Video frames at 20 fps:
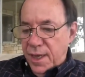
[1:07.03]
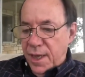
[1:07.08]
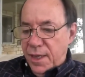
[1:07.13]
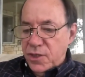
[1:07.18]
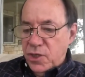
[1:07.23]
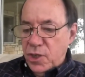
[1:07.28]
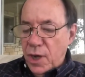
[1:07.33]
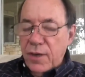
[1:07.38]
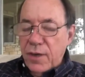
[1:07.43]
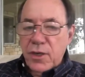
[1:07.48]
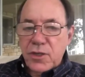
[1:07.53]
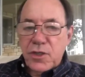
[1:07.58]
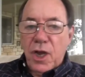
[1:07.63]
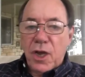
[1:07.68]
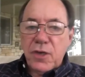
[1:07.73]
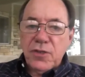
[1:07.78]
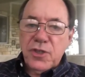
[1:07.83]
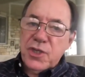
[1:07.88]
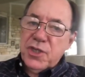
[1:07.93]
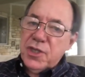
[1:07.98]
So I'm going to
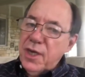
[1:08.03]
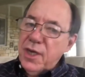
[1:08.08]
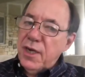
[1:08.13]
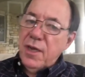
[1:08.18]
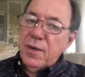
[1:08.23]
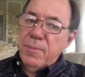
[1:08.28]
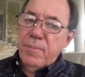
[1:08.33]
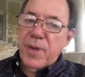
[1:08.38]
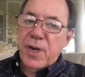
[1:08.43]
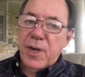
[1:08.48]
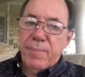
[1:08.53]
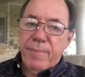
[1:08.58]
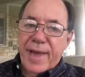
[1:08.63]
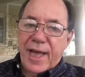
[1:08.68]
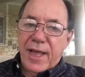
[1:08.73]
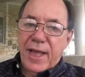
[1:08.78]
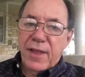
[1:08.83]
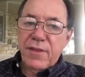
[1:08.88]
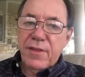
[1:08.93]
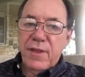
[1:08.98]
talk just a little bit
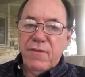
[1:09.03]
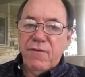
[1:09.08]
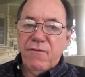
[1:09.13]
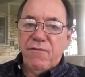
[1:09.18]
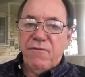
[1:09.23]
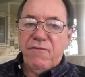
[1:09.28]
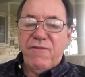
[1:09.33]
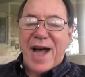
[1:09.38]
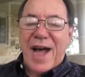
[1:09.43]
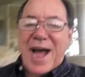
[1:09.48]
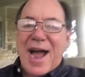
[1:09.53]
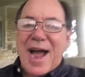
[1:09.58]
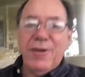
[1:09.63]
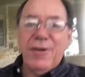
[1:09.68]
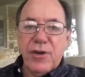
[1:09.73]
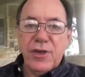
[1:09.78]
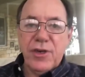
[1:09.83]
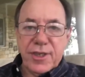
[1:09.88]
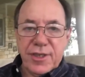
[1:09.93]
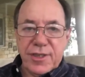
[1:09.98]
about
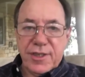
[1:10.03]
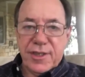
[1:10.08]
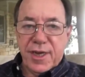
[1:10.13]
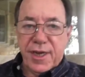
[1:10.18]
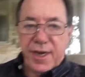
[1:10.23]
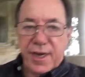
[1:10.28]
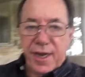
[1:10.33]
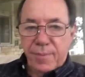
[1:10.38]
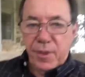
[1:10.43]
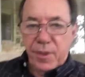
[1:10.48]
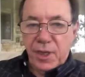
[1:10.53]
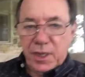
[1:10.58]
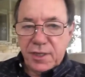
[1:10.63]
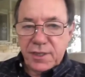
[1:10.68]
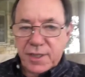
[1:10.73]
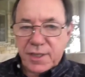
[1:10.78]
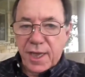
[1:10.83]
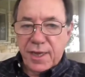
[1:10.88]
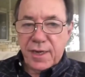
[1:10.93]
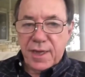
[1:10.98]
viruses today because
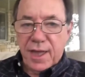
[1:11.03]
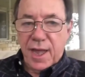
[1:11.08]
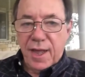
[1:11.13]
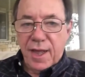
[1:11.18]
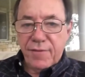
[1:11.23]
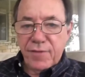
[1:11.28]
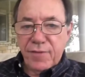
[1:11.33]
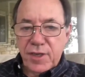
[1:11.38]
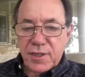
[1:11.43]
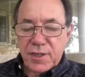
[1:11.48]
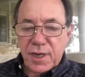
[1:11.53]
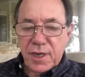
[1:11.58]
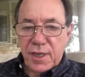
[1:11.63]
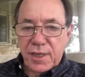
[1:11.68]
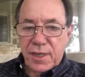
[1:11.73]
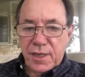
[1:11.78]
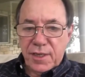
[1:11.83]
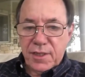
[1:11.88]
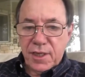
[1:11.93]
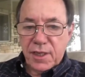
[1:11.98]
that
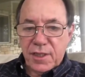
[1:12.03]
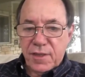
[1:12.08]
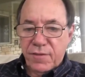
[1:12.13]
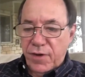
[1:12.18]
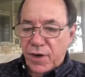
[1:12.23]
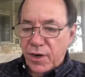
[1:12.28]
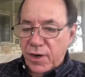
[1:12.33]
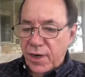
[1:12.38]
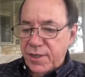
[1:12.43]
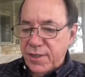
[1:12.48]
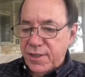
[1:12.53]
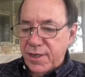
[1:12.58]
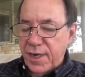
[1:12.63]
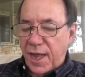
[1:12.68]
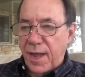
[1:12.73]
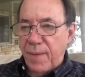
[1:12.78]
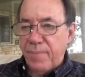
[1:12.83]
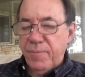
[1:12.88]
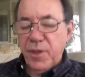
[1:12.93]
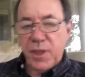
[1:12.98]
obviously is at the very
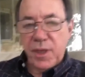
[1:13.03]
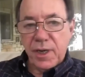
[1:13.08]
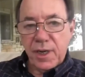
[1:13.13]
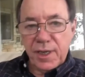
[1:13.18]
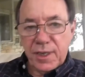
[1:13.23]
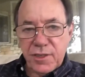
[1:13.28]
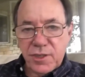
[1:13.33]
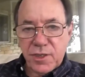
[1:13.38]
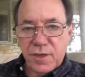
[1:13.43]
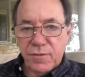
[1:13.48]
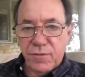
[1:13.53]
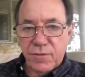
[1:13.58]
top of the list of,